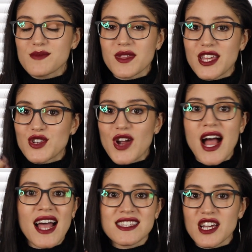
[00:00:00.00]
but then your
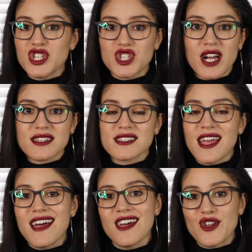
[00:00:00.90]
eyes adjust
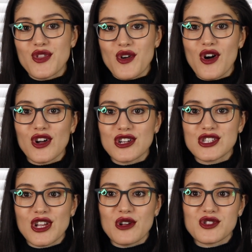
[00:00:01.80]
and they're all good to go.